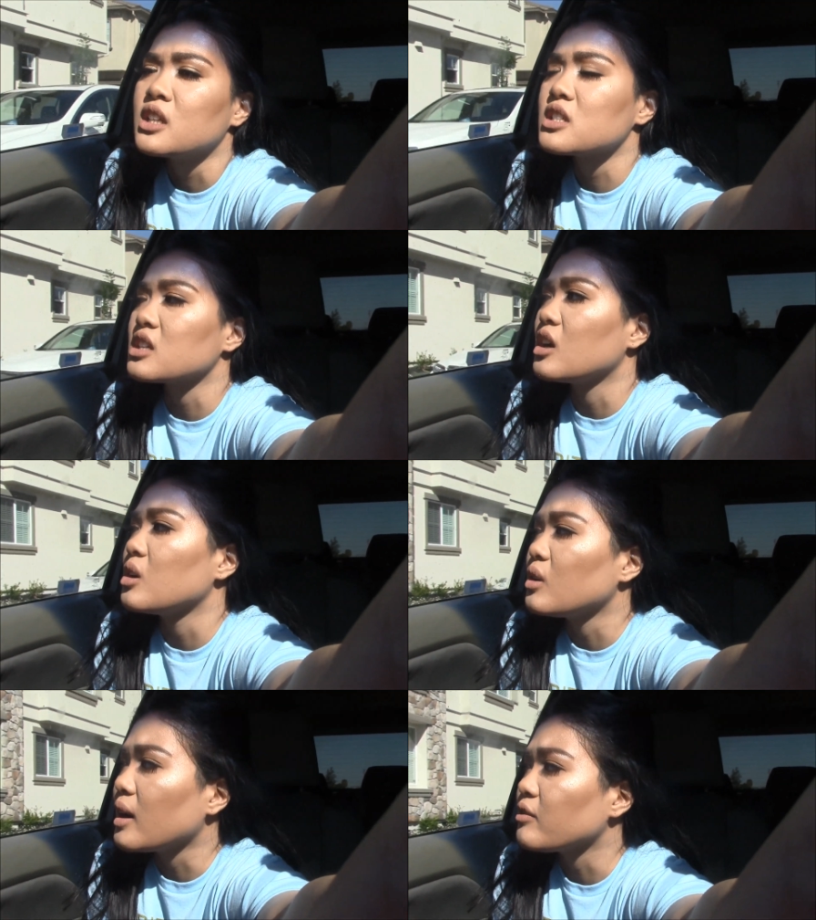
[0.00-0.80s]

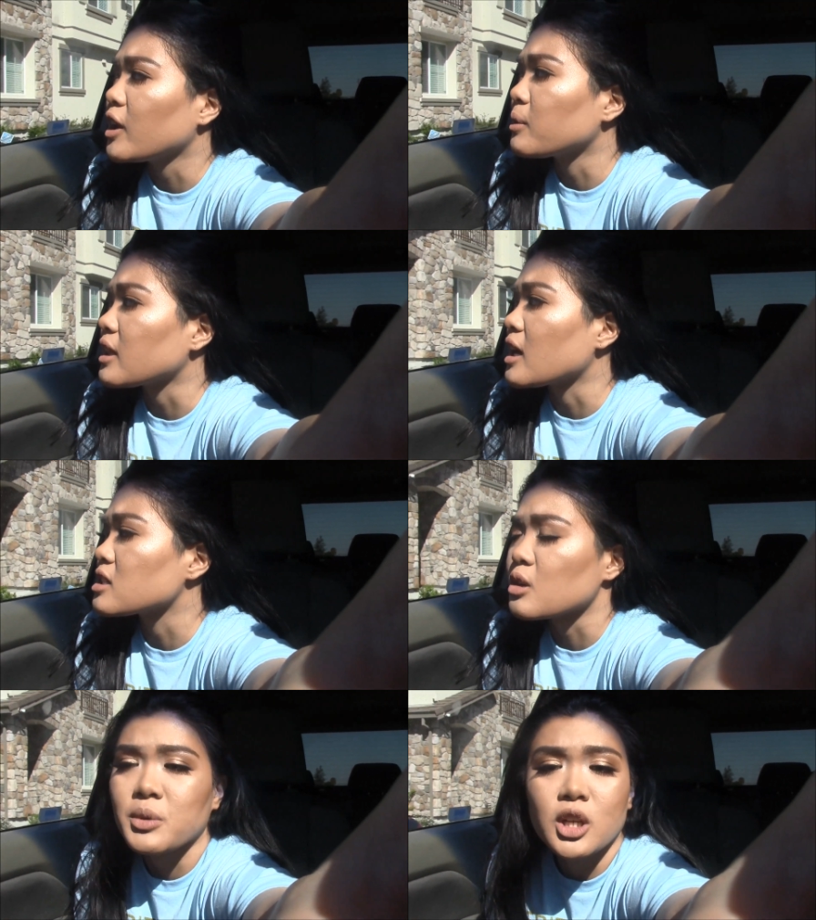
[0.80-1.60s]
So I'm fine with that.
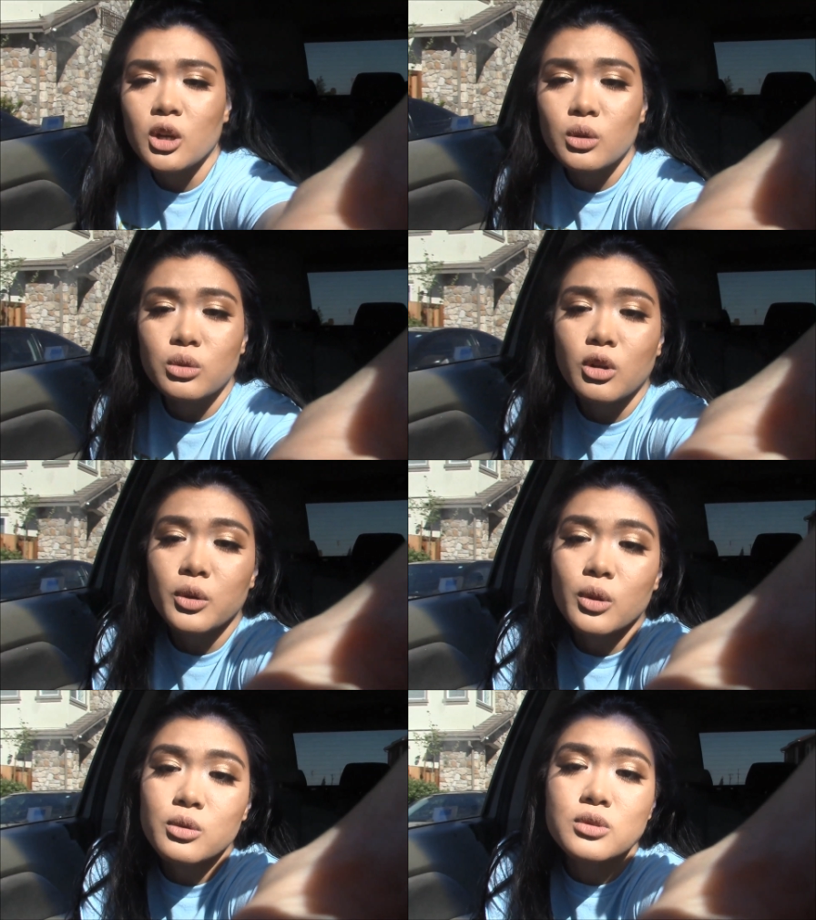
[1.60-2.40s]
So I'm gonna go
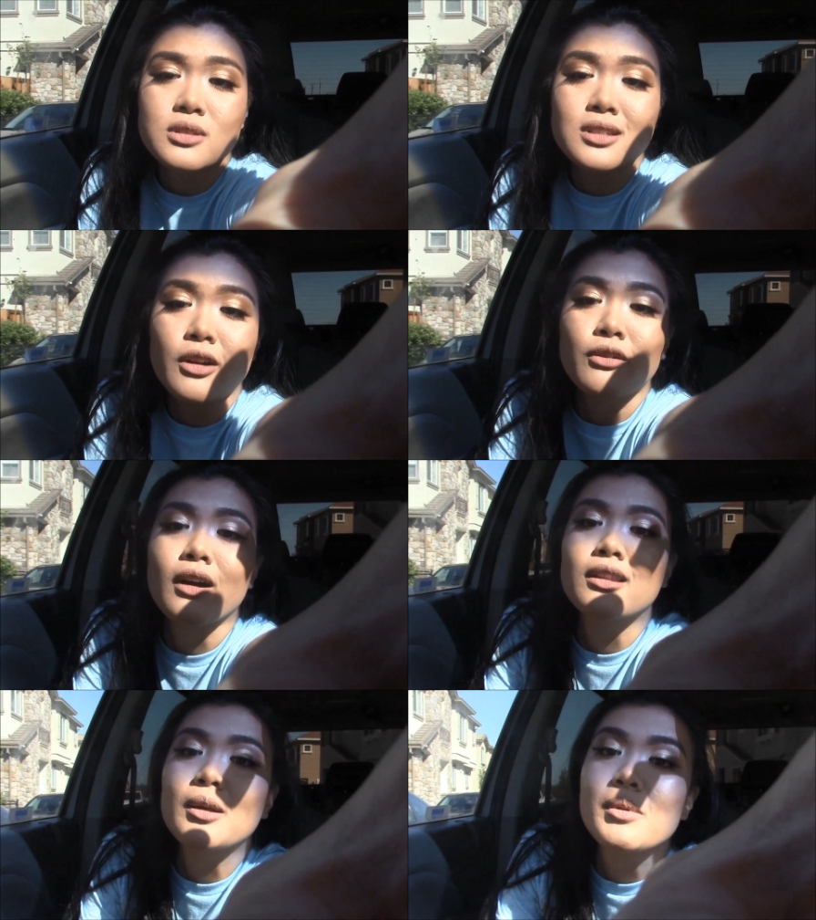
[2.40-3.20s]
throw those stuff
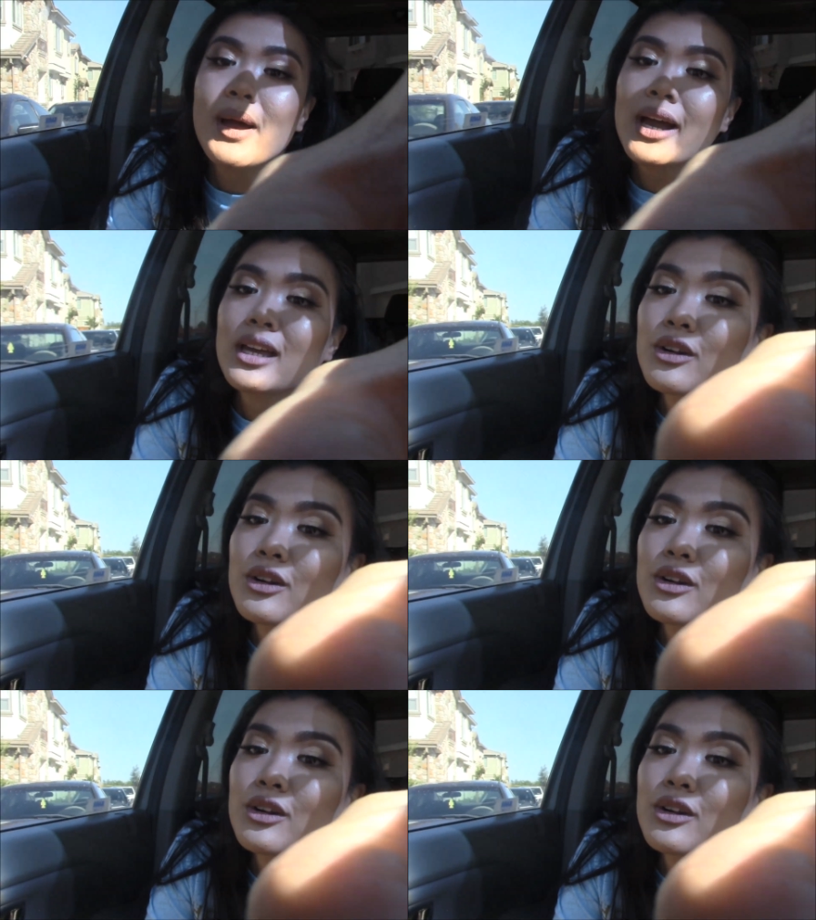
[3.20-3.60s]
on, and I'll be back